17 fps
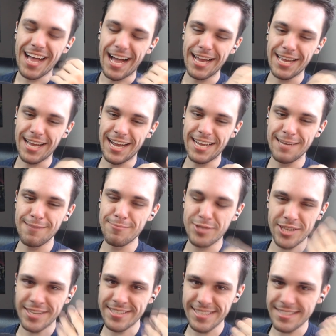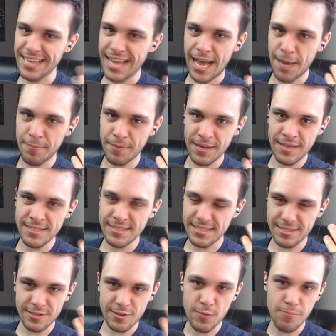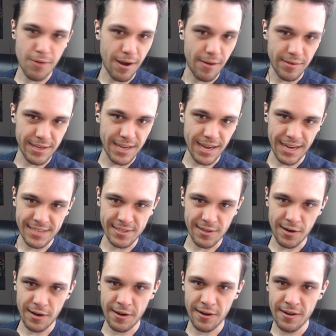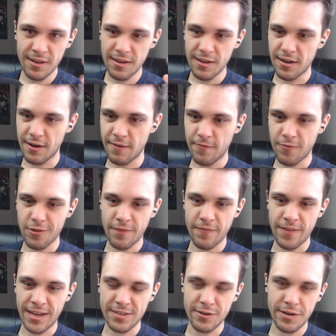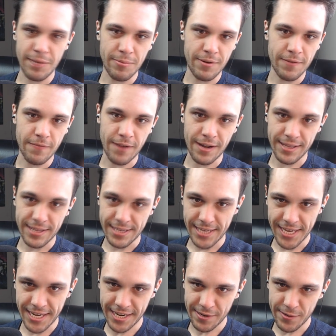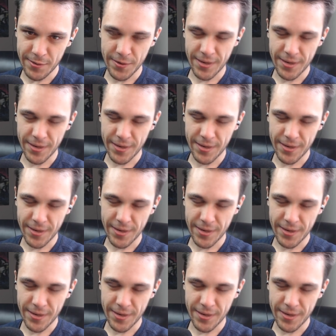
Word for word: I I am just as happy as you probably guys are uh, for the fact you're able to finally get it.